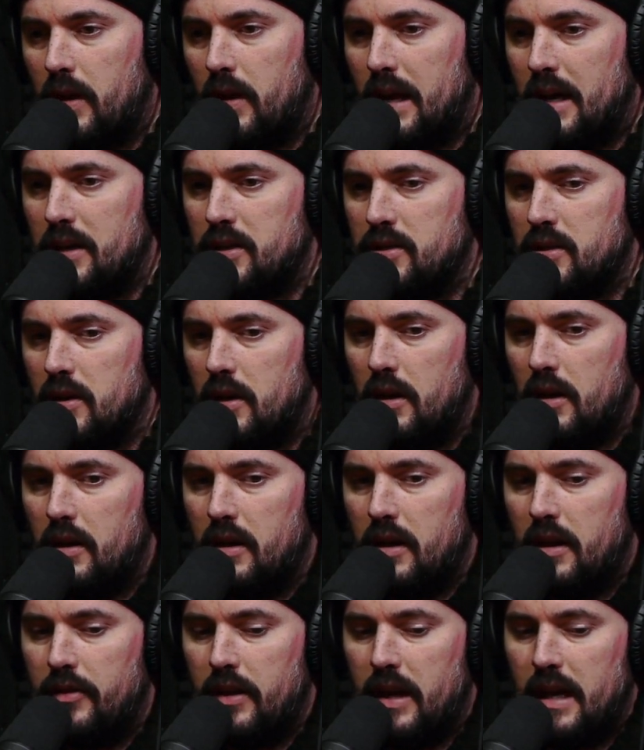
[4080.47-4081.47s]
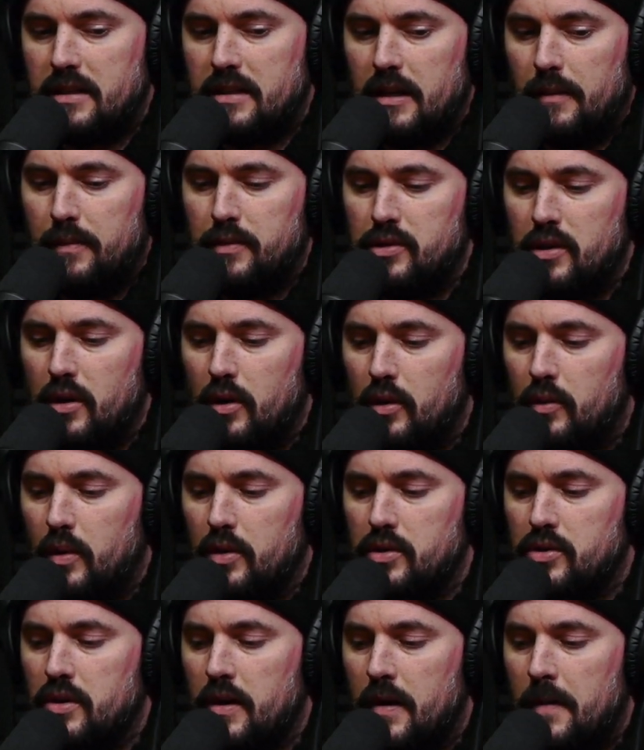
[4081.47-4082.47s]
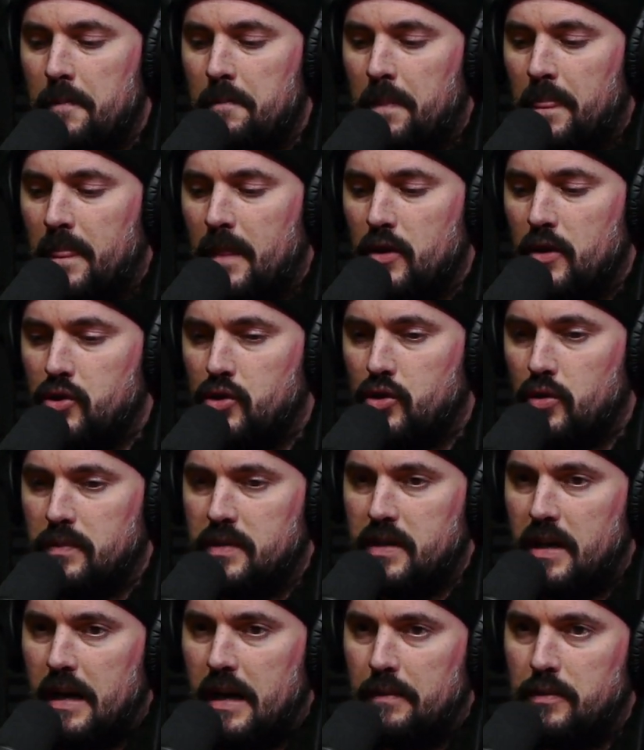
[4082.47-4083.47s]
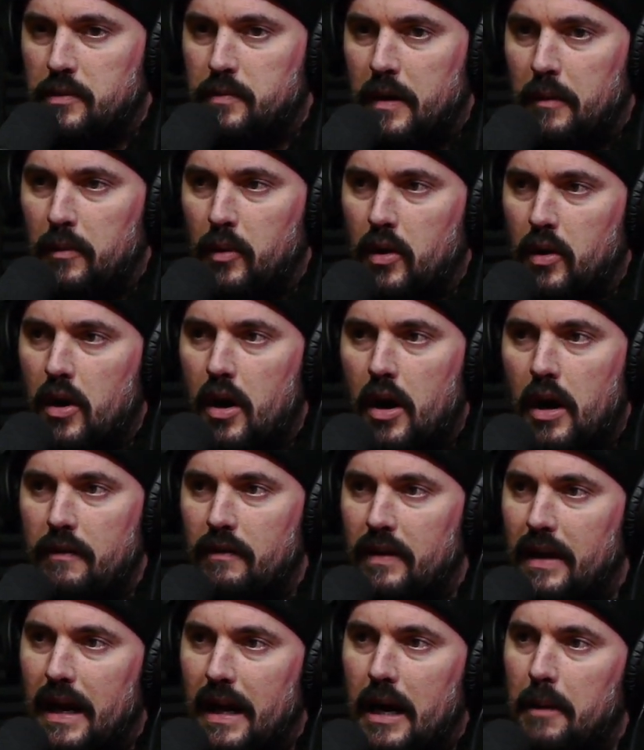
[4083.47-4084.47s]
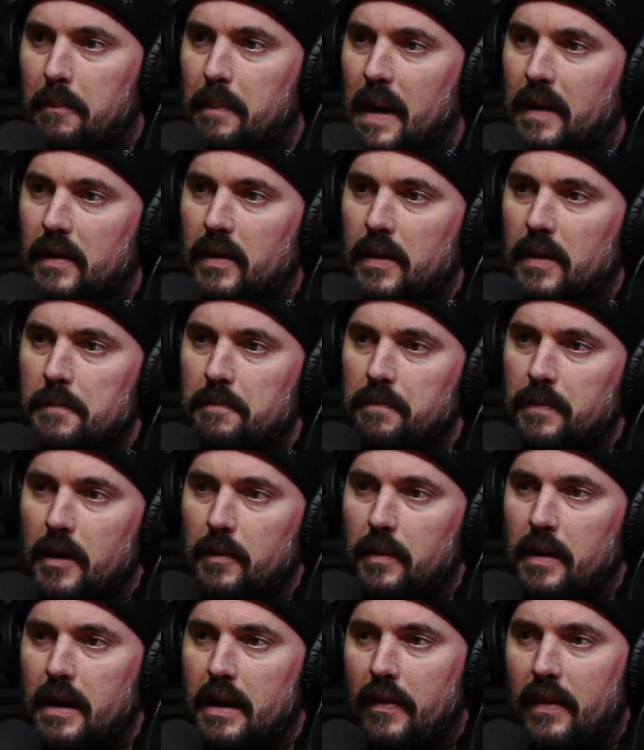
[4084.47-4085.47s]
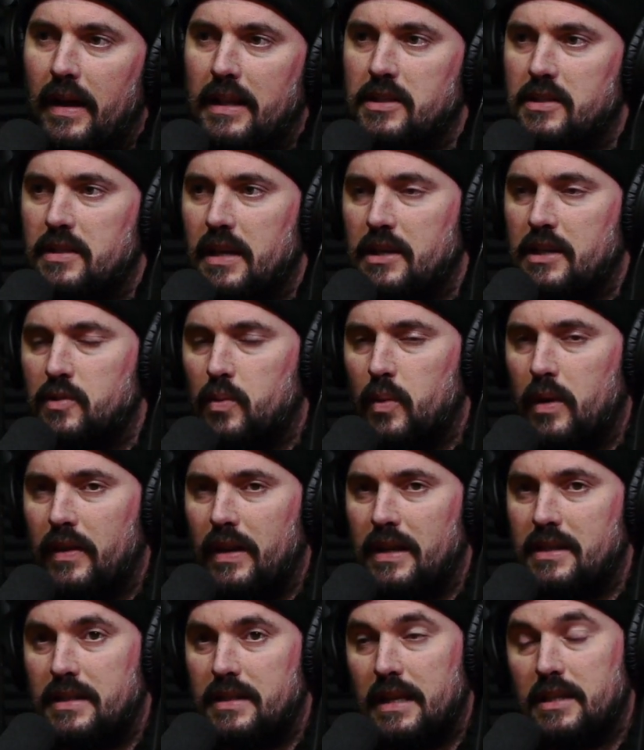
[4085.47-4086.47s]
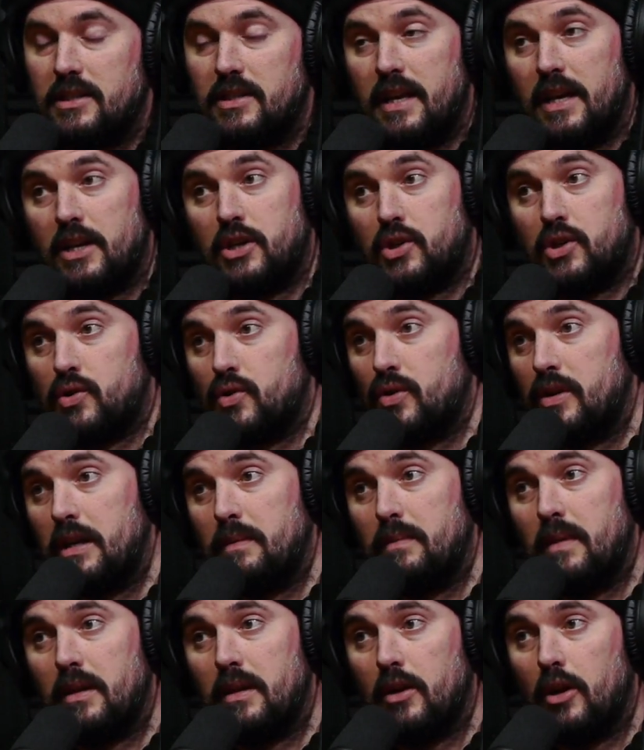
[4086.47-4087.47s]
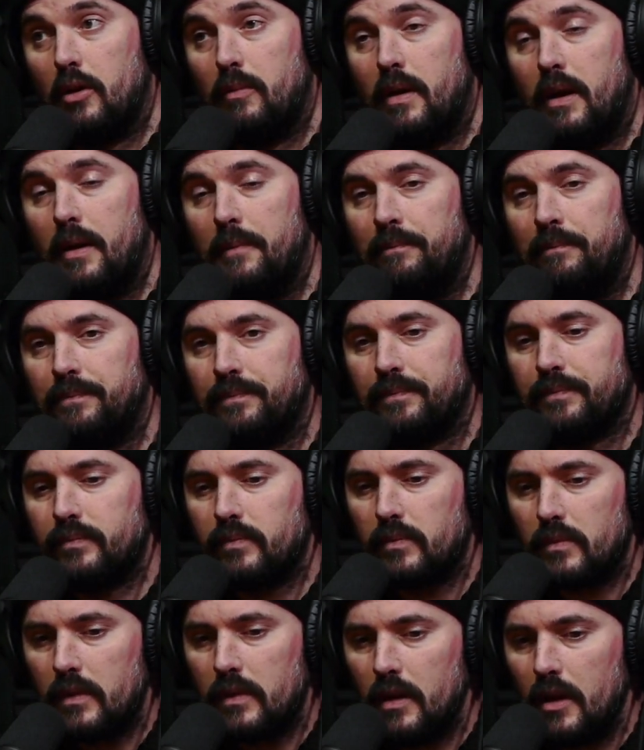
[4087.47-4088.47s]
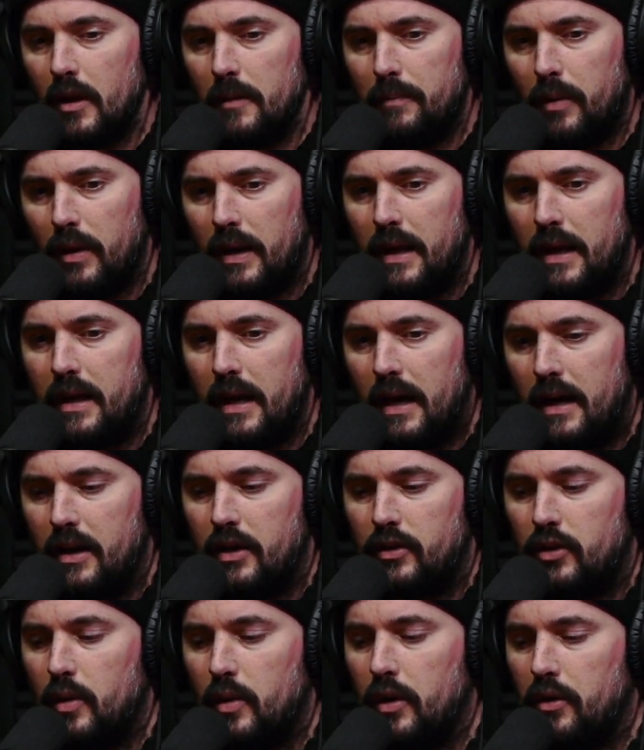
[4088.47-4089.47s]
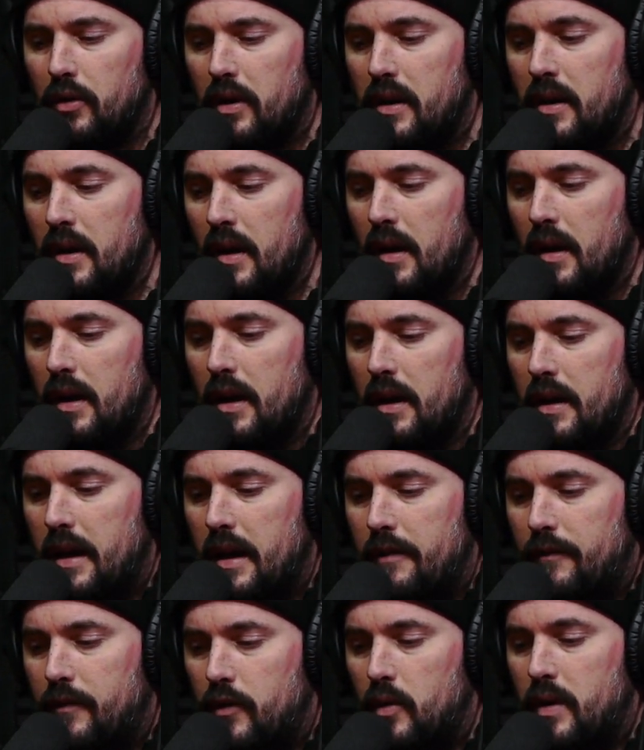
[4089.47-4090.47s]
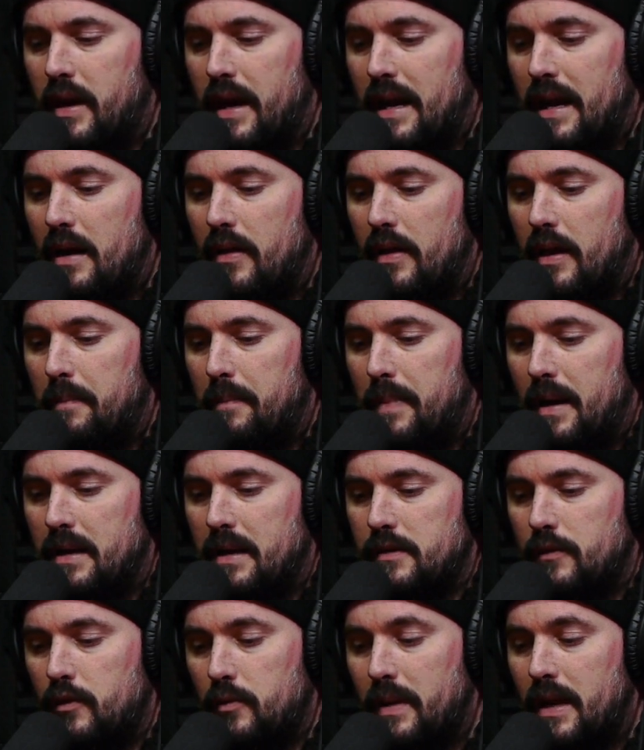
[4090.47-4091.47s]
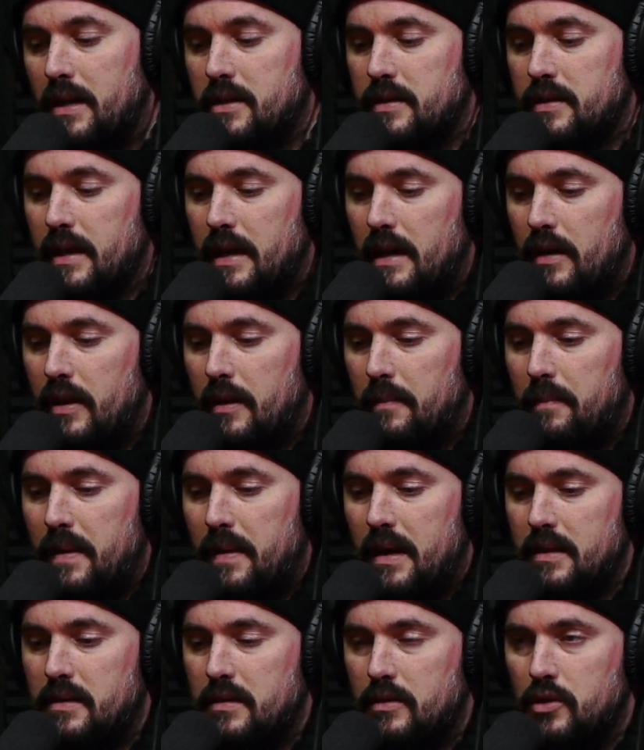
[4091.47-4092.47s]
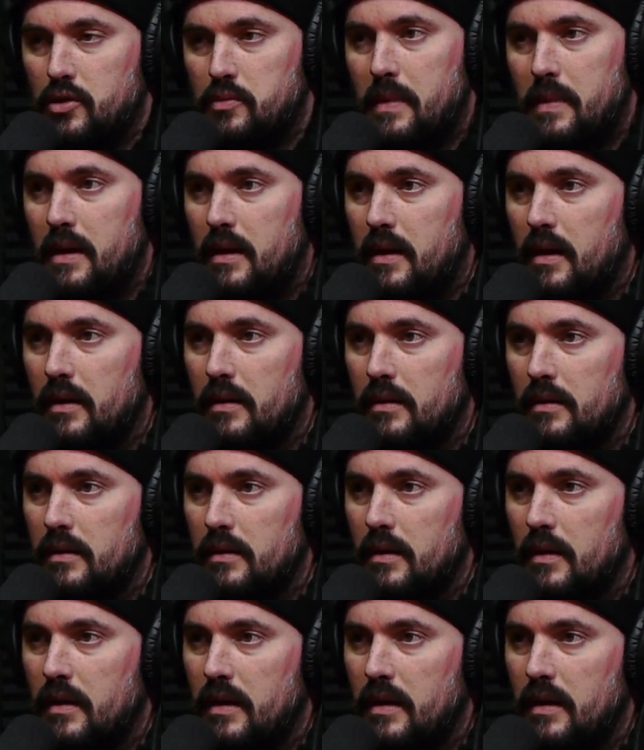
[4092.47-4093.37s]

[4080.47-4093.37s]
on the last episode was, sometimes people can't even get out of bed. You know what I mean? And that's the extreme. Then, you know what I mean? But like, I do agree. If you get out of that bed, if you manage to get out of that bed, just make it.